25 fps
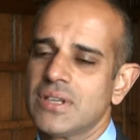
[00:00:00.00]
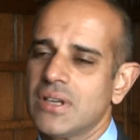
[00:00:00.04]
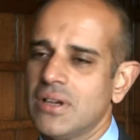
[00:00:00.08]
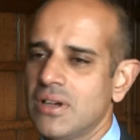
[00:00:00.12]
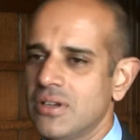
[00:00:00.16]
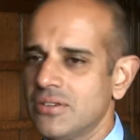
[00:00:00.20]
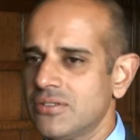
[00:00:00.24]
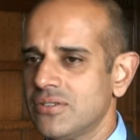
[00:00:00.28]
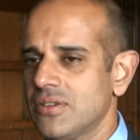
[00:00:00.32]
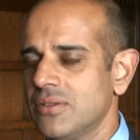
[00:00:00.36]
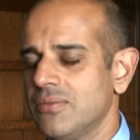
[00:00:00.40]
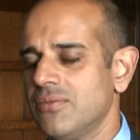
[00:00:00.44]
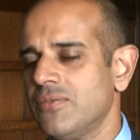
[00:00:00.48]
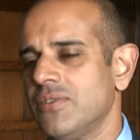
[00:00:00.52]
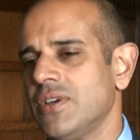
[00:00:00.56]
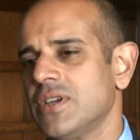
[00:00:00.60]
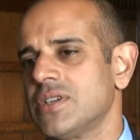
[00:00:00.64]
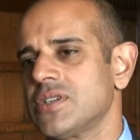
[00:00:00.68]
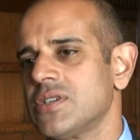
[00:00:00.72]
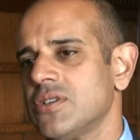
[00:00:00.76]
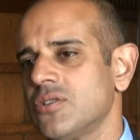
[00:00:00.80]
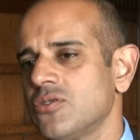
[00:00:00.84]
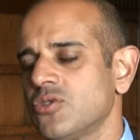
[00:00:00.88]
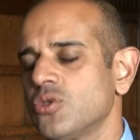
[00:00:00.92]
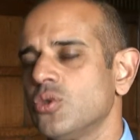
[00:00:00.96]
In
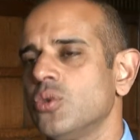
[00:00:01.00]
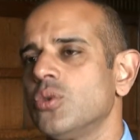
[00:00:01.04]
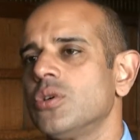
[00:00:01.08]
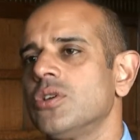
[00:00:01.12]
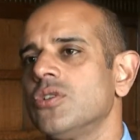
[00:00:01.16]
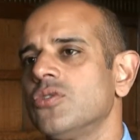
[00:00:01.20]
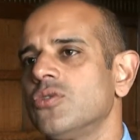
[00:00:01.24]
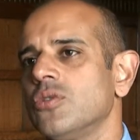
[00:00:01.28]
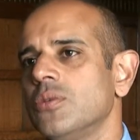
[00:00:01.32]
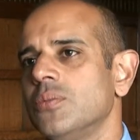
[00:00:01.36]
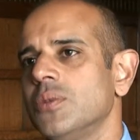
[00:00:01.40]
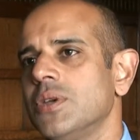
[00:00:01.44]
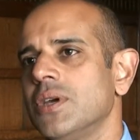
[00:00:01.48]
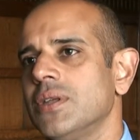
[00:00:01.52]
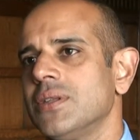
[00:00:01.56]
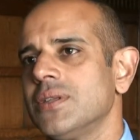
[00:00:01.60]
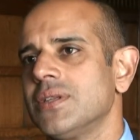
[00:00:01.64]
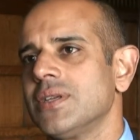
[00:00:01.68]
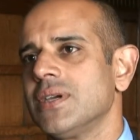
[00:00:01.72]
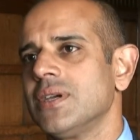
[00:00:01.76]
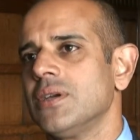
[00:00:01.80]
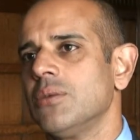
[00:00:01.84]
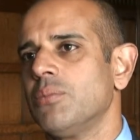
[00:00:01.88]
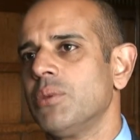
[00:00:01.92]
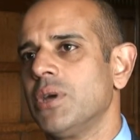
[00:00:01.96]
fact, I was talking to him the other
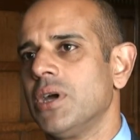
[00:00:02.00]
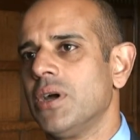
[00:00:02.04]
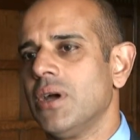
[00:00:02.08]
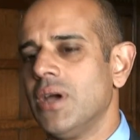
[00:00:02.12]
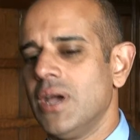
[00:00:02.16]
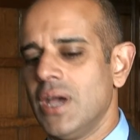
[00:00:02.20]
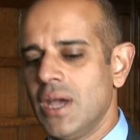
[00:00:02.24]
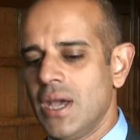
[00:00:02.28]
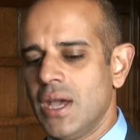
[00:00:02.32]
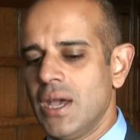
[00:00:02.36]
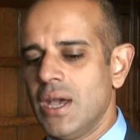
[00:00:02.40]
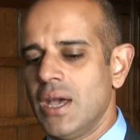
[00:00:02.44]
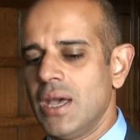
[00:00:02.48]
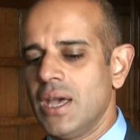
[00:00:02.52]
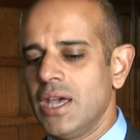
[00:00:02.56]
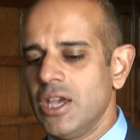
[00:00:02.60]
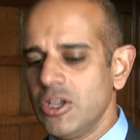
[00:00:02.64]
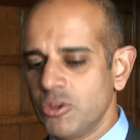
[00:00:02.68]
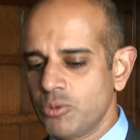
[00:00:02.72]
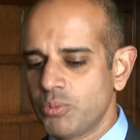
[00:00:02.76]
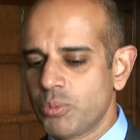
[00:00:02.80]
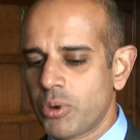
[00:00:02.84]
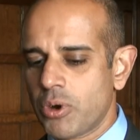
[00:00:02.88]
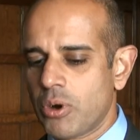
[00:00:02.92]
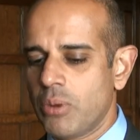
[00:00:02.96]
day about
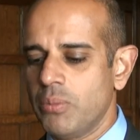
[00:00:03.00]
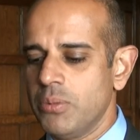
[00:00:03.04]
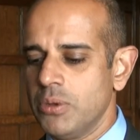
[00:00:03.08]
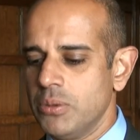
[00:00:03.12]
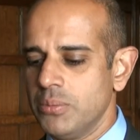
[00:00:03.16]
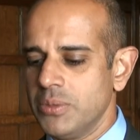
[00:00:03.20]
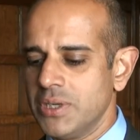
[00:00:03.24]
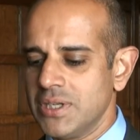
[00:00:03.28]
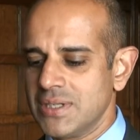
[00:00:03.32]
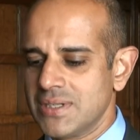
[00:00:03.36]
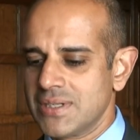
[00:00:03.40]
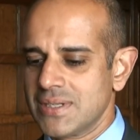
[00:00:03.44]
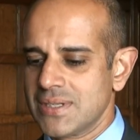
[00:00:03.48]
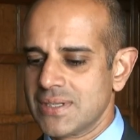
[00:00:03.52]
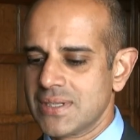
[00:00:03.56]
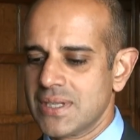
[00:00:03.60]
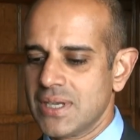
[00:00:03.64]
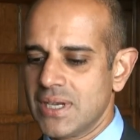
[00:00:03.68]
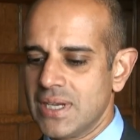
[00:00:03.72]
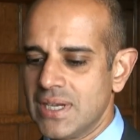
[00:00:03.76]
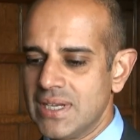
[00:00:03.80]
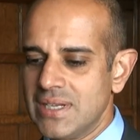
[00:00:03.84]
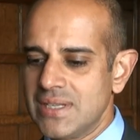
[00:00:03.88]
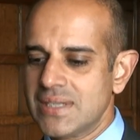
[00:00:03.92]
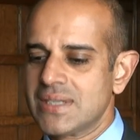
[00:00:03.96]
his problem is
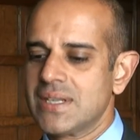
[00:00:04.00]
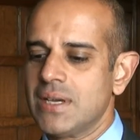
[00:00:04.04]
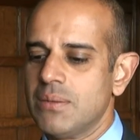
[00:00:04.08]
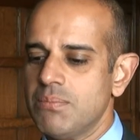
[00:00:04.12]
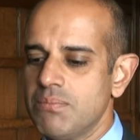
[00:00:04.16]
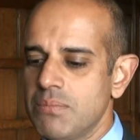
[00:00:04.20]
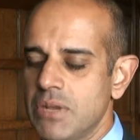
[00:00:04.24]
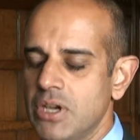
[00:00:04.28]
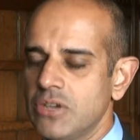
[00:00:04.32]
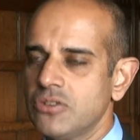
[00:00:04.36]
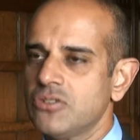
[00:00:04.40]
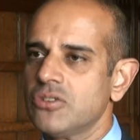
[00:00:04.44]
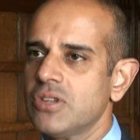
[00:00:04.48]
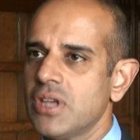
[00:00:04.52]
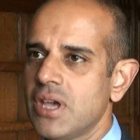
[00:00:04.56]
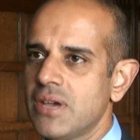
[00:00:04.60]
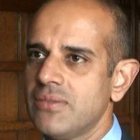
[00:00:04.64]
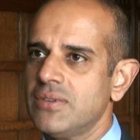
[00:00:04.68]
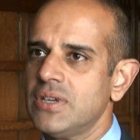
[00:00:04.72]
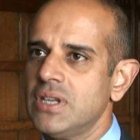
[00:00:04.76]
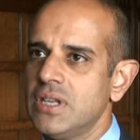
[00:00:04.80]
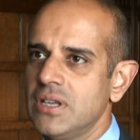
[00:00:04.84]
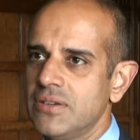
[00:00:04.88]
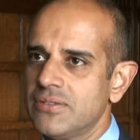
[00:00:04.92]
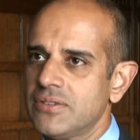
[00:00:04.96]
that he's done most of the
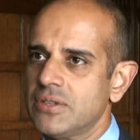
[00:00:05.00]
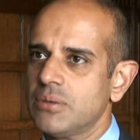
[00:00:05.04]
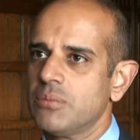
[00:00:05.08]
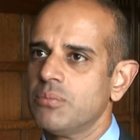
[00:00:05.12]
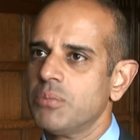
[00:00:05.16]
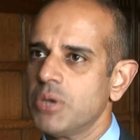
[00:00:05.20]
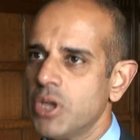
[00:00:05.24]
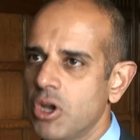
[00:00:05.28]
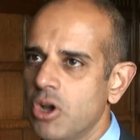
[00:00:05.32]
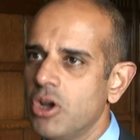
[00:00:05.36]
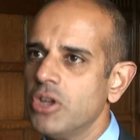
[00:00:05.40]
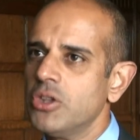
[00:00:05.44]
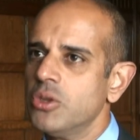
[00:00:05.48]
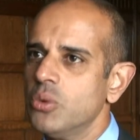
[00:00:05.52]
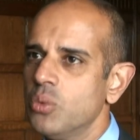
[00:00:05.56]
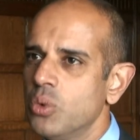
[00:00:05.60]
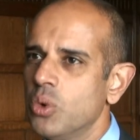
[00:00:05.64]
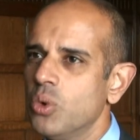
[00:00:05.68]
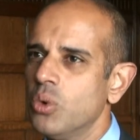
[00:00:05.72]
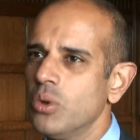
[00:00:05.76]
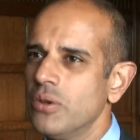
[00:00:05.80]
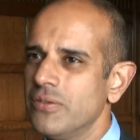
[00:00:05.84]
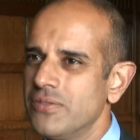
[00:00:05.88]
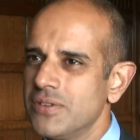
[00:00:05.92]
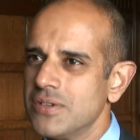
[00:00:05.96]
heavy lifting behind the
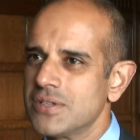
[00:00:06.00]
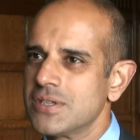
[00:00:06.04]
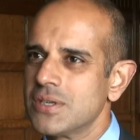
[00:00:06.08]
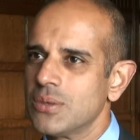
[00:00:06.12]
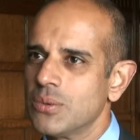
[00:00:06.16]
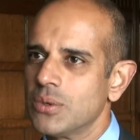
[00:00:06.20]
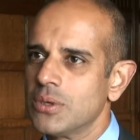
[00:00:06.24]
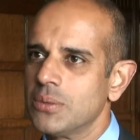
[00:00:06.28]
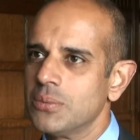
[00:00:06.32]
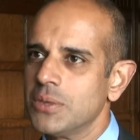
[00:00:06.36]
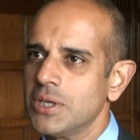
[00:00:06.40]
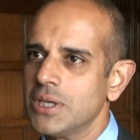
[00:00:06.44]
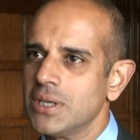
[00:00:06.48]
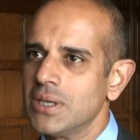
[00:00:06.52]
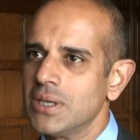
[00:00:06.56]
wall, if you see what I mean.